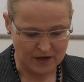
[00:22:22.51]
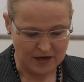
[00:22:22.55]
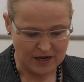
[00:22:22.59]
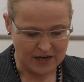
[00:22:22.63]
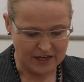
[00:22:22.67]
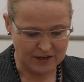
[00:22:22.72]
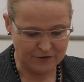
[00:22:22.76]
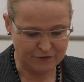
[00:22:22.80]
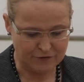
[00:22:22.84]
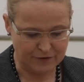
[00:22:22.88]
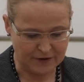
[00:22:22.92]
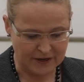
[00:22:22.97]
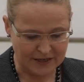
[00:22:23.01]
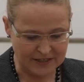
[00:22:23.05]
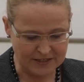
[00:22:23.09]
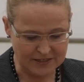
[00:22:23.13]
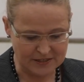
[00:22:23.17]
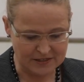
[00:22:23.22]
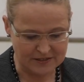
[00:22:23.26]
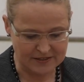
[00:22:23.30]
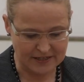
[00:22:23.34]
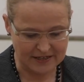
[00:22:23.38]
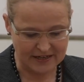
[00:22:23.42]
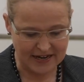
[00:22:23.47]
He
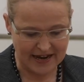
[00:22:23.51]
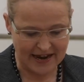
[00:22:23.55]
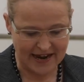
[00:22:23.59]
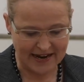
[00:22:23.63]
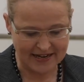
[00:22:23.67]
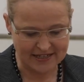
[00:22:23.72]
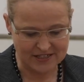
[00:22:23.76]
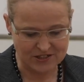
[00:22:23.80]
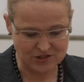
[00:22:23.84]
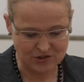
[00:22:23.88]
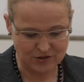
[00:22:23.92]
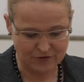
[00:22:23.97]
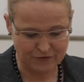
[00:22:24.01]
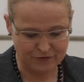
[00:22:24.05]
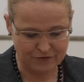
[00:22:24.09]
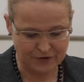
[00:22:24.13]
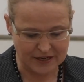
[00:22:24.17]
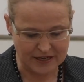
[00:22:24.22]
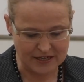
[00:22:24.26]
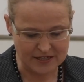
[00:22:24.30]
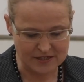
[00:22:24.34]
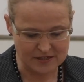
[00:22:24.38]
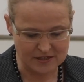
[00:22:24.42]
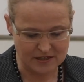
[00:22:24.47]
finds that acts of
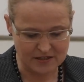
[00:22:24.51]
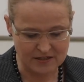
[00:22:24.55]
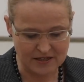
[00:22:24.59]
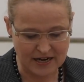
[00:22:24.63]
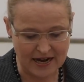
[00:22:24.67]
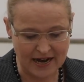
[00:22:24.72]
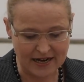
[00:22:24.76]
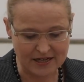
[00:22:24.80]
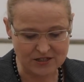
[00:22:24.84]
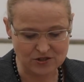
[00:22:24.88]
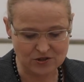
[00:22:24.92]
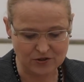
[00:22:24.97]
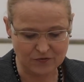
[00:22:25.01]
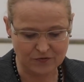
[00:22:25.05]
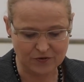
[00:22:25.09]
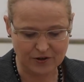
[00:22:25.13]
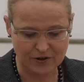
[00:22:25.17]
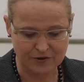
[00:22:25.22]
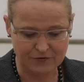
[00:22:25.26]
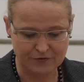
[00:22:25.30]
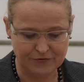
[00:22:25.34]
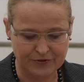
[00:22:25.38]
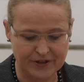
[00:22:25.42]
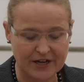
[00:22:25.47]
faith and acts of
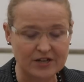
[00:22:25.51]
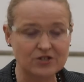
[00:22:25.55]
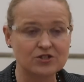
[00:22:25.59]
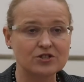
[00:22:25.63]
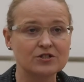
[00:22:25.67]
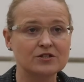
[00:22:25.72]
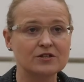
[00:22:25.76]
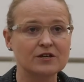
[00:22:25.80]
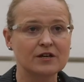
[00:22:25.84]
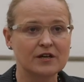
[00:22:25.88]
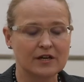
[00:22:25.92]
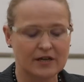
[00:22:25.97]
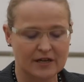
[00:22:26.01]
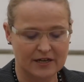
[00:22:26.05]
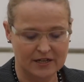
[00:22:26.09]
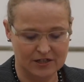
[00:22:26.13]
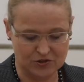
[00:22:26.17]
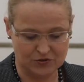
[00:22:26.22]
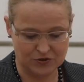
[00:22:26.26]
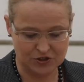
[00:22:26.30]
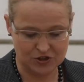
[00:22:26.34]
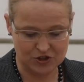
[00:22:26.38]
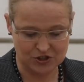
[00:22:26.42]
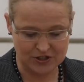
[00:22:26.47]
confession in
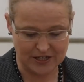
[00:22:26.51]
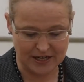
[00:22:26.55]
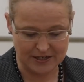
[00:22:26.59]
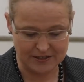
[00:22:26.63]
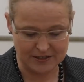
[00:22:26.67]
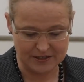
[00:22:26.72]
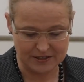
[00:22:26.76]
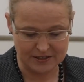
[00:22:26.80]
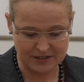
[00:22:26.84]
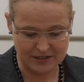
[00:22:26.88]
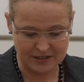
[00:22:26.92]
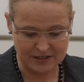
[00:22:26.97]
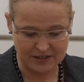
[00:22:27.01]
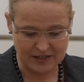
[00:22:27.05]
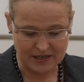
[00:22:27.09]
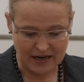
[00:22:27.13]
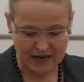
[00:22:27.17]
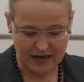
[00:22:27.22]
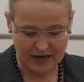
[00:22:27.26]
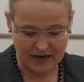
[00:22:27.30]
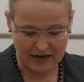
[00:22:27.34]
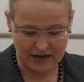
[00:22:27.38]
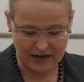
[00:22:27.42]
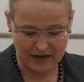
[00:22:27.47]
Christianity
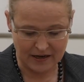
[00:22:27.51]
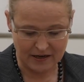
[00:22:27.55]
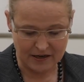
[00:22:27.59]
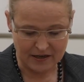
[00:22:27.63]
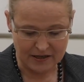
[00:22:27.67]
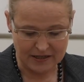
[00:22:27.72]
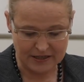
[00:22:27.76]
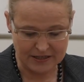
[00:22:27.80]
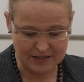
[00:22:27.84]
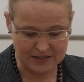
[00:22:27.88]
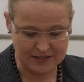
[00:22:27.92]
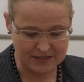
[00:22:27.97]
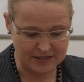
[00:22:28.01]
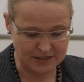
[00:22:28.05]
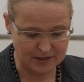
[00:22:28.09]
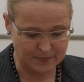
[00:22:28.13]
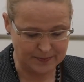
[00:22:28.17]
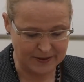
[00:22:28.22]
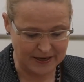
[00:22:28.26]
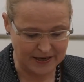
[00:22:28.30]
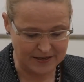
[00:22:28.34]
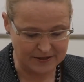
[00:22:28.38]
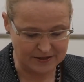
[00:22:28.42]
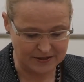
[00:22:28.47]
are
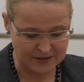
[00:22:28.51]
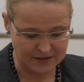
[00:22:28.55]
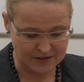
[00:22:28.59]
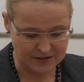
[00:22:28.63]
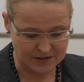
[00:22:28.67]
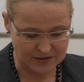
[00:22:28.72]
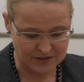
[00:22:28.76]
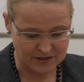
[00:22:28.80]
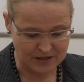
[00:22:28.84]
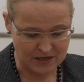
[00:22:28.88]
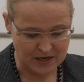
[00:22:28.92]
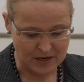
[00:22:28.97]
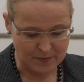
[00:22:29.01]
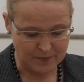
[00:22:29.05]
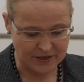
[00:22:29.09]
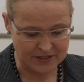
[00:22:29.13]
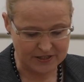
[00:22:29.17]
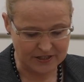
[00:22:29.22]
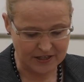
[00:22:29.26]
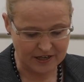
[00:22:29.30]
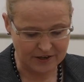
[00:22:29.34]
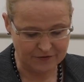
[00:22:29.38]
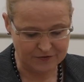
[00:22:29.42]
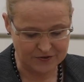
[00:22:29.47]
interdependent
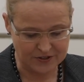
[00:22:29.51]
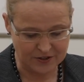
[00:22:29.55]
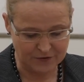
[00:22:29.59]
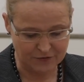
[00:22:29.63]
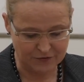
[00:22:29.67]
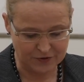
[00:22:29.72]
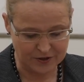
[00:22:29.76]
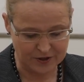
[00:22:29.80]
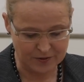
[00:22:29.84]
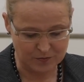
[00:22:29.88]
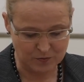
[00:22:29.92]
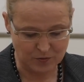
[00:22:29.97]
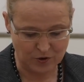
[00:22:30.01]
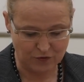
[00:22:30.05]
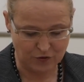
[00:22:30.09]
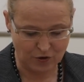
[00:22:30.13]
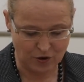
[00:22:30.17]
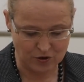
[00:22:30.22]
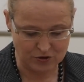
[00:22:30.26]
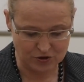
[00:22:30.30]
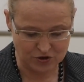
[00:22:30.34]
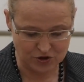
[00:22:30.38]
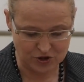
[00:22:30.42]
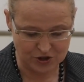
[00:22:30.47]
but have different
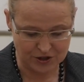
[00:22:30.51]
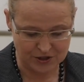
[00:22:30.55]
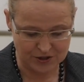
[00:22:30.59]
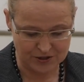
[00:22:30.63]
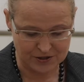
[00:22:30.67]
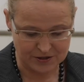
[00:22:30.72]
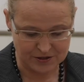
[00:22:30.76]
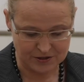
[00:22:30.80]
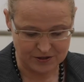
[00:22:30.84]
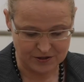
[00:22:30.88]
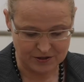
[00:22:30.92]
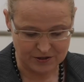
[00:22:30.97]
morphologies.